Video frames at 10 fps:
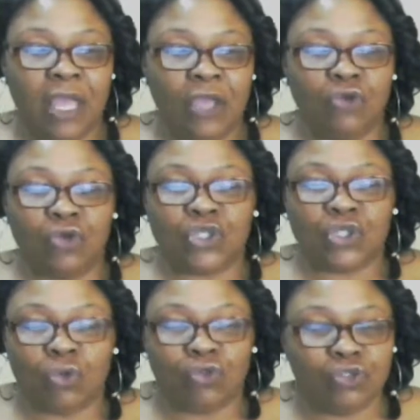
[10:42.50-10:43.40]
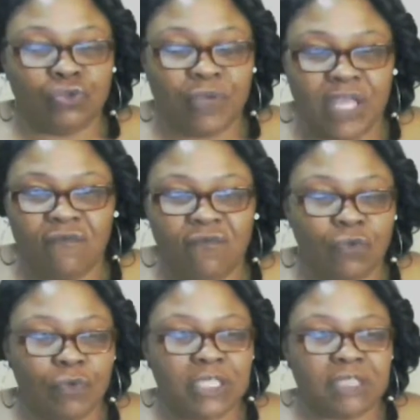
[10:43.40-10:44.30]
Your social
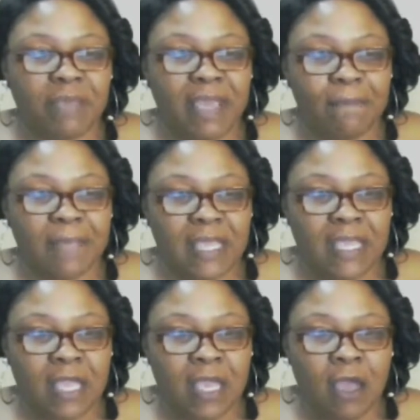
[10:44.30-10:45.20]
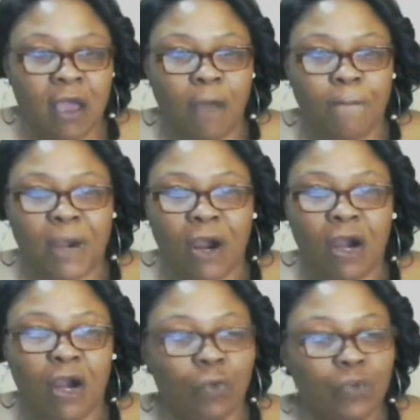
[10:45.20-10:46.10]
influence may be a
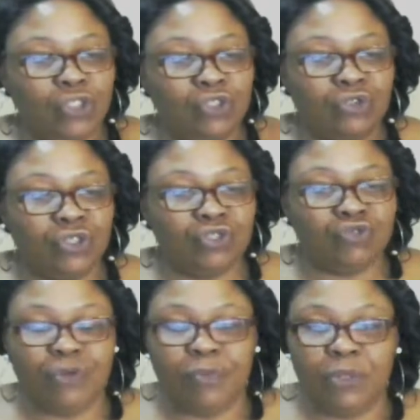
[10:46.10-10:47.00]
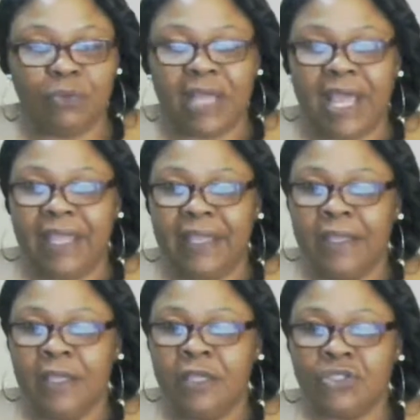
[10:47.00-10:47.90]
part of what you contribute, like
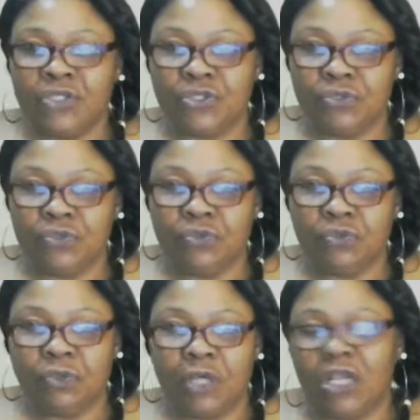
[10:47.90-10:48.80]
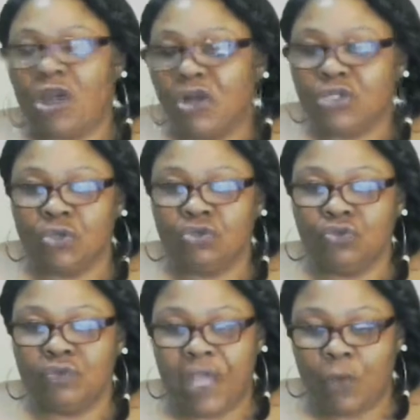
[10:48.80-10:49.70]
to a large
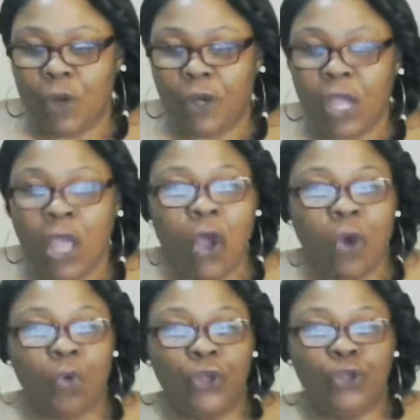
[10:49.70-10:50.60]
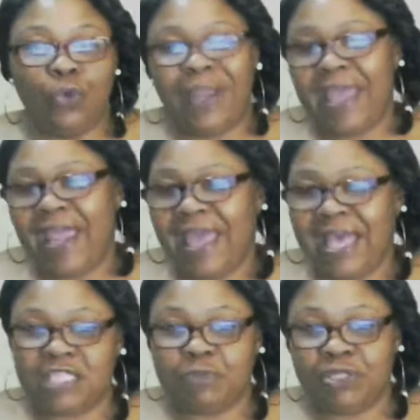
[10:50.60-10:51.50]
social network, or your
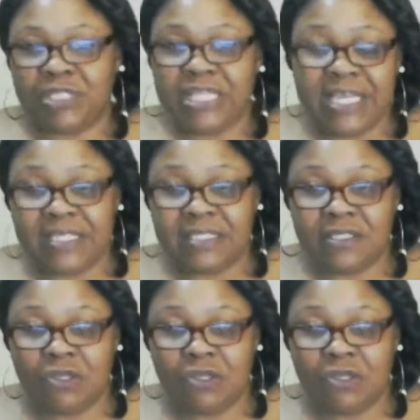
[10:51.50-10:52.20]
expertise.